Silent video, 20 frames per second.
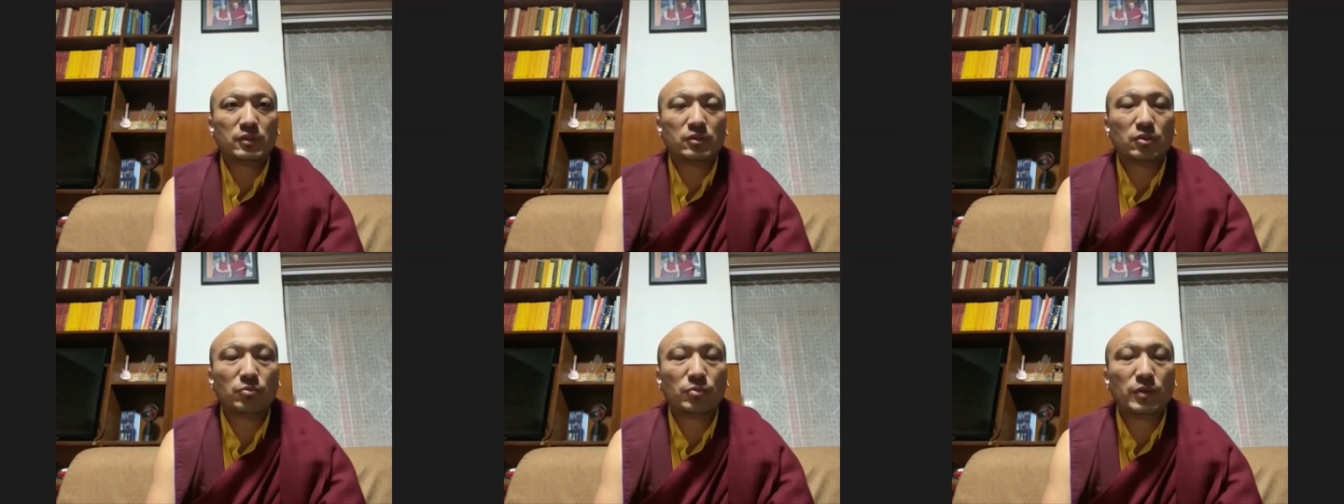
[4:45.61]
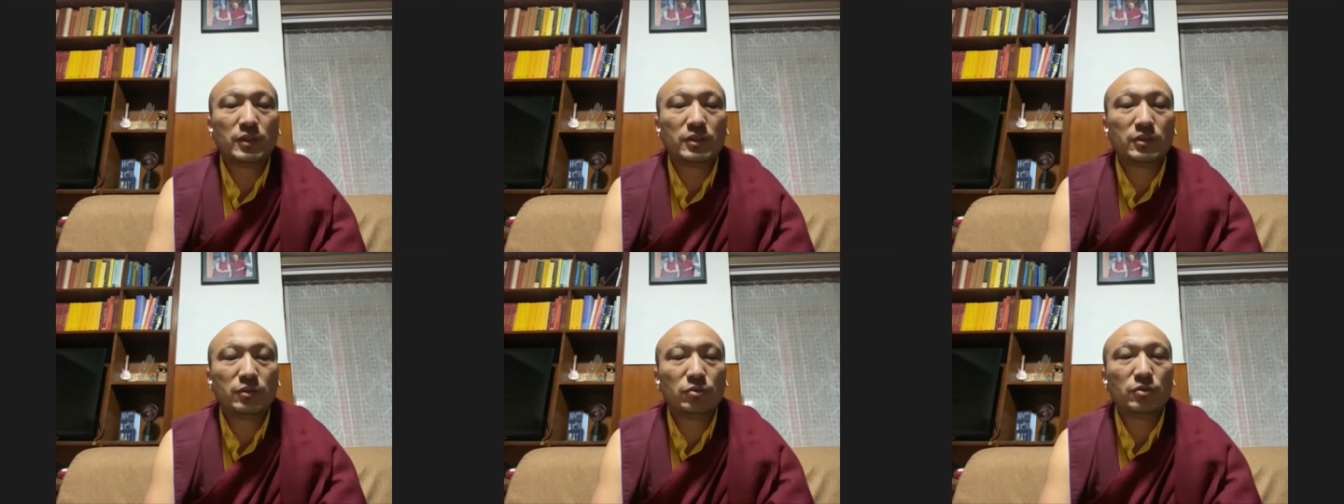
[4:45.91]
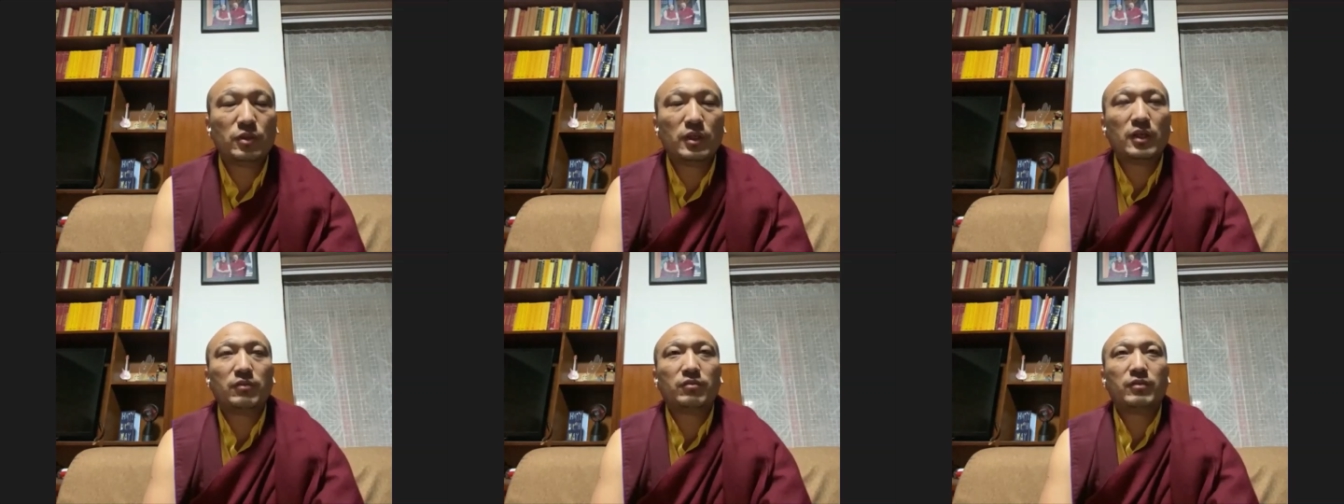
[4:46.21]
So when
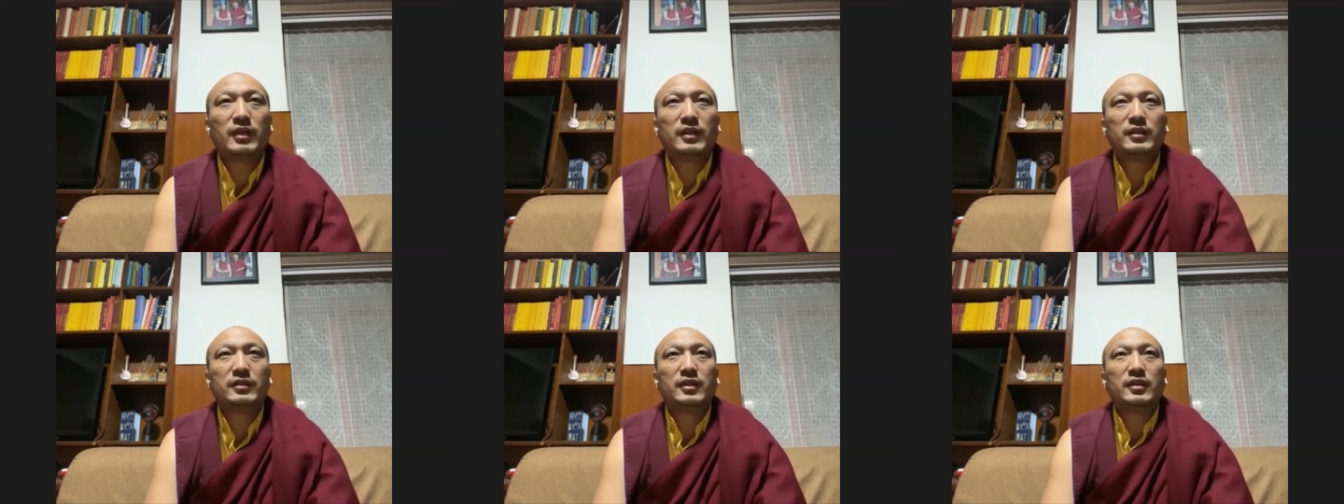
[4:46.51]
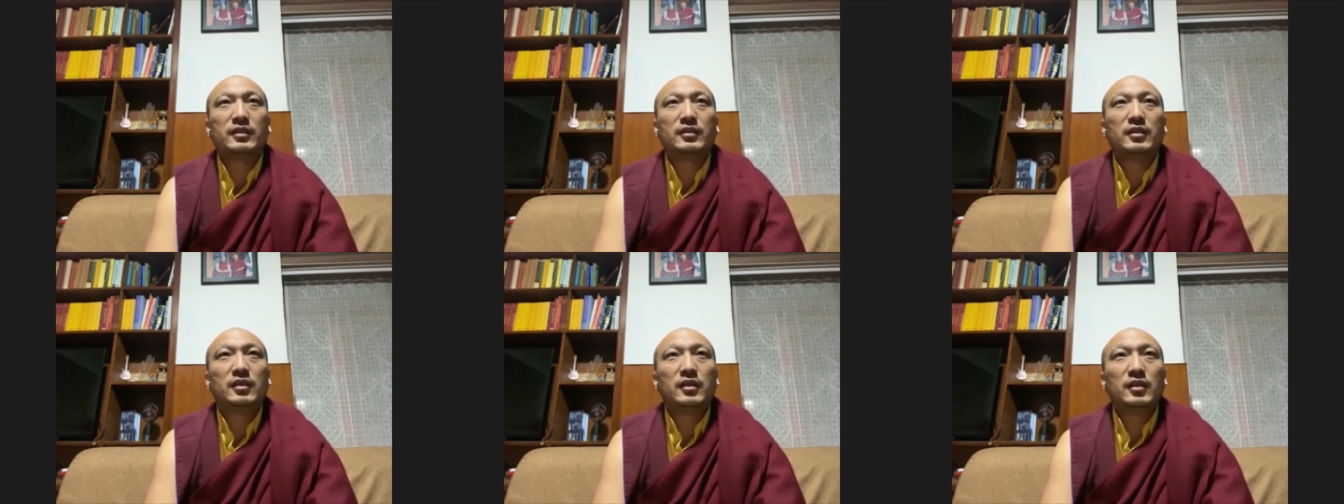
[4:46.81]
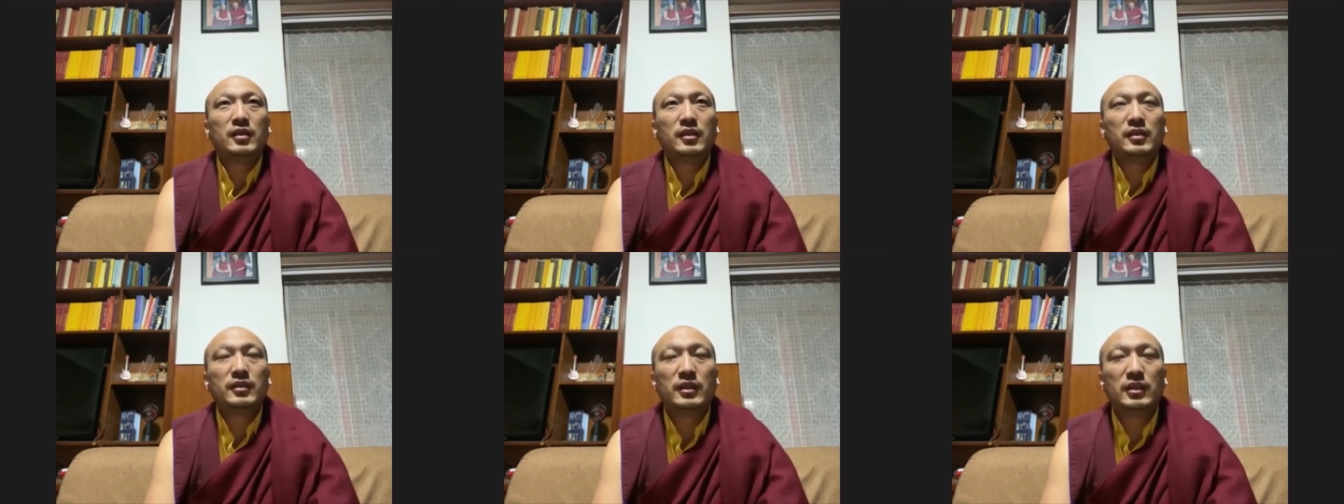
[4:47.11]
you have like that,
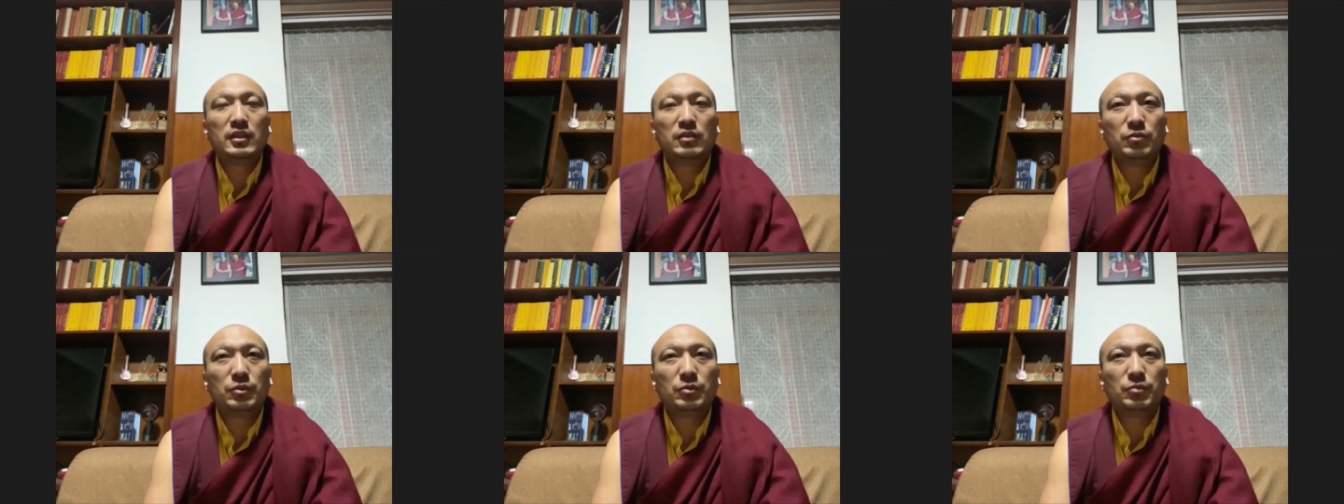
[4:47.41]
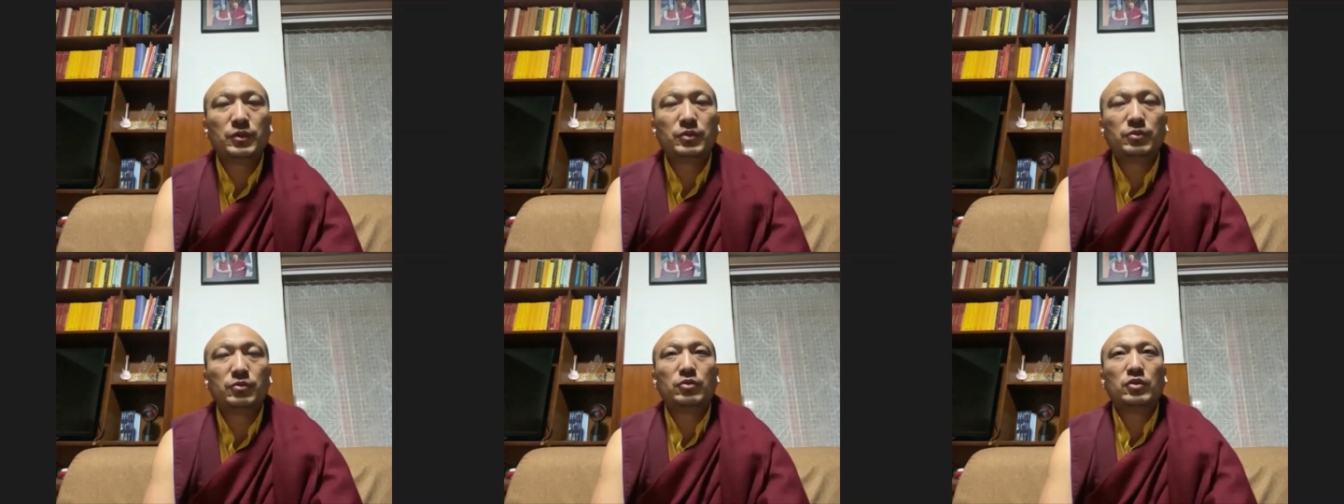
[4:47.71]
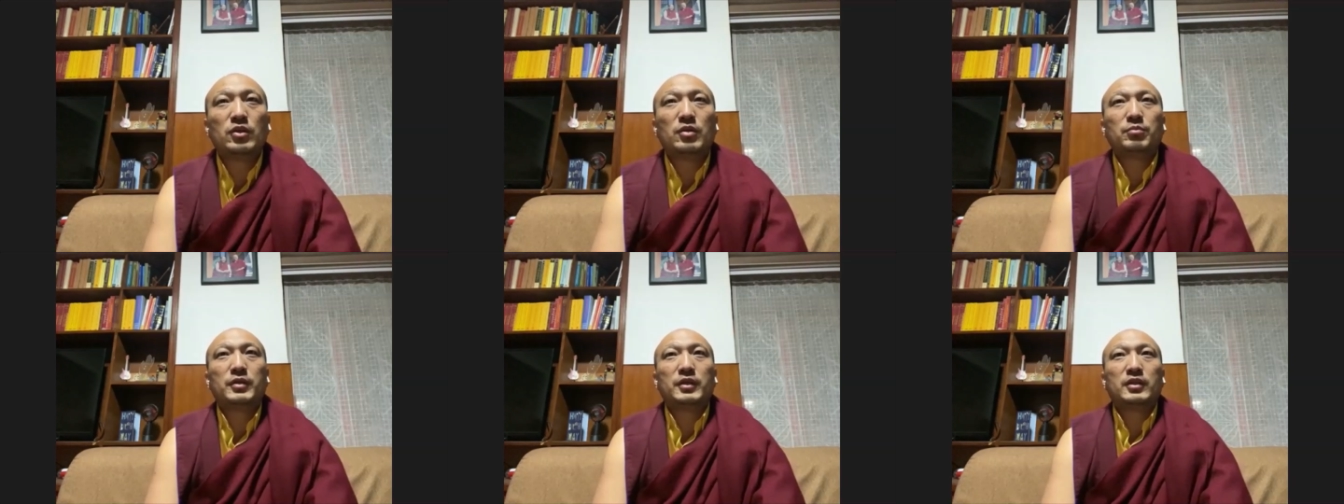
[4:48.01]
then even when
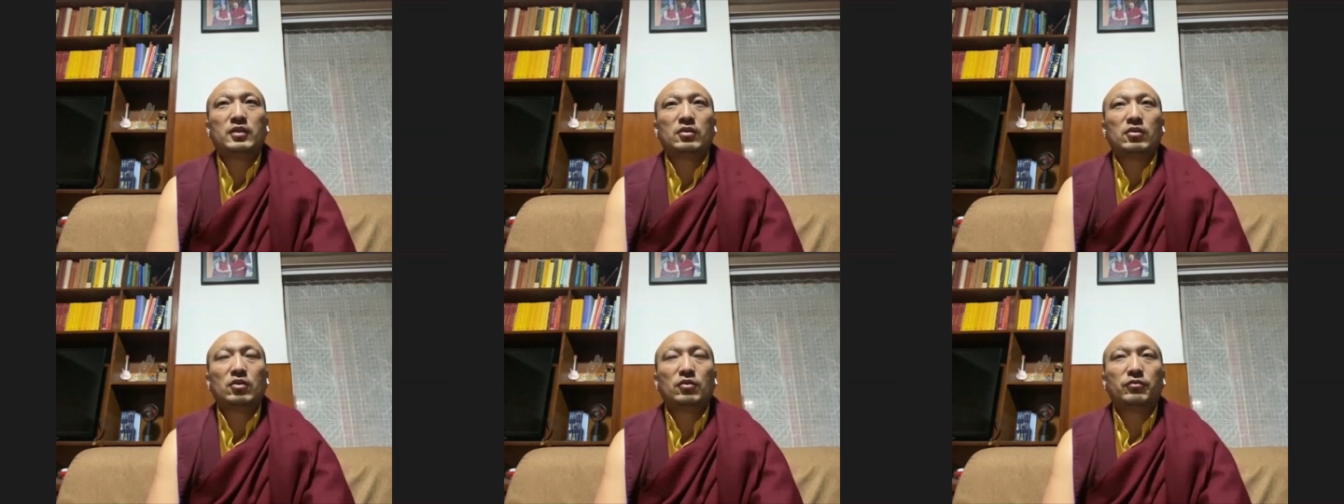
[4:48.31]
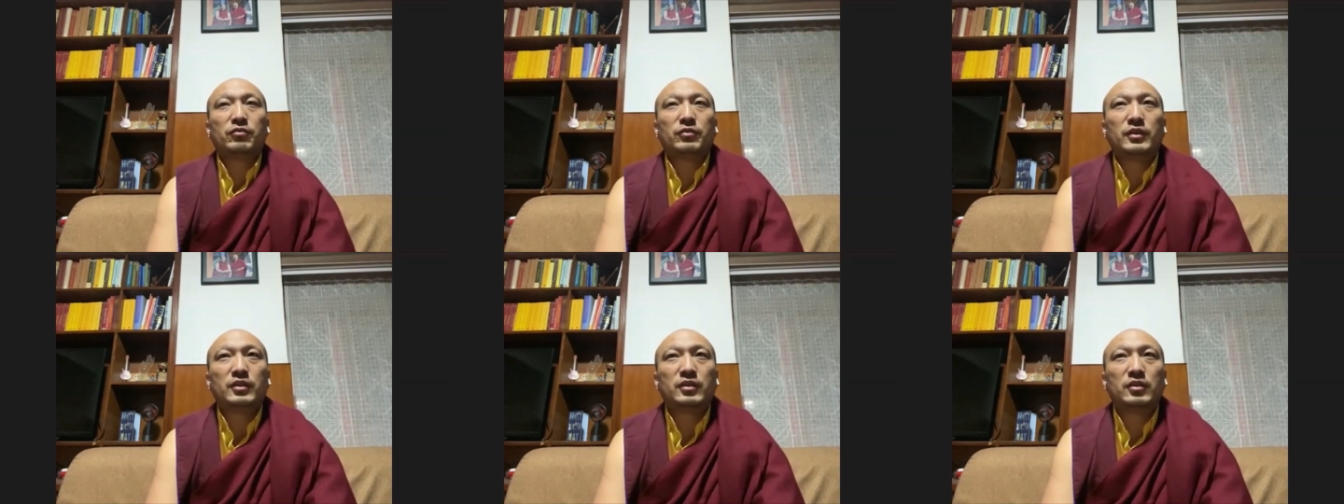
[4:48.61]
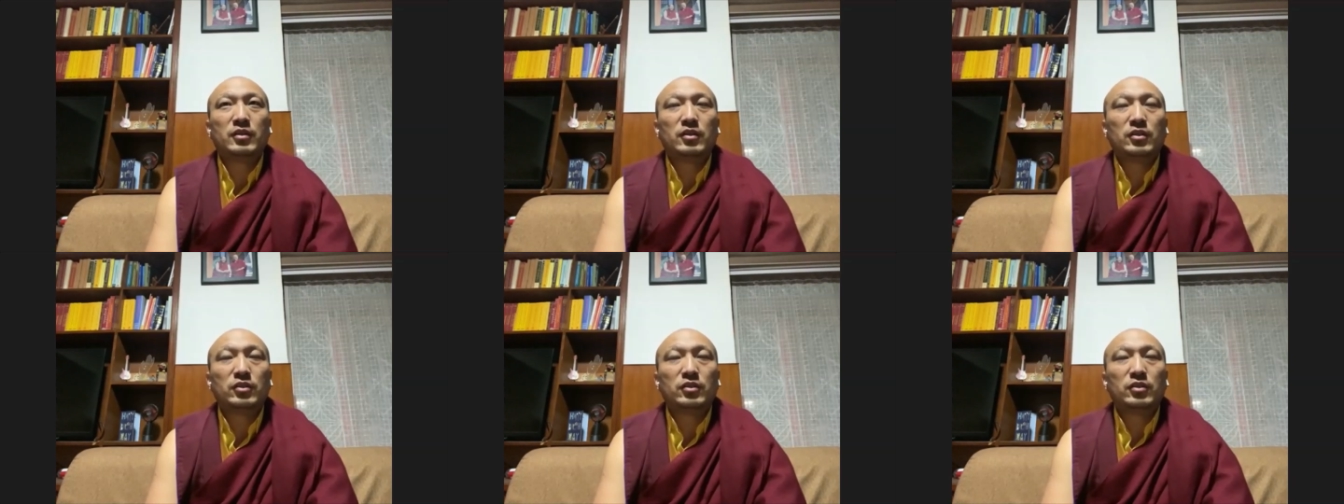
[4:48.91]
you are making offering,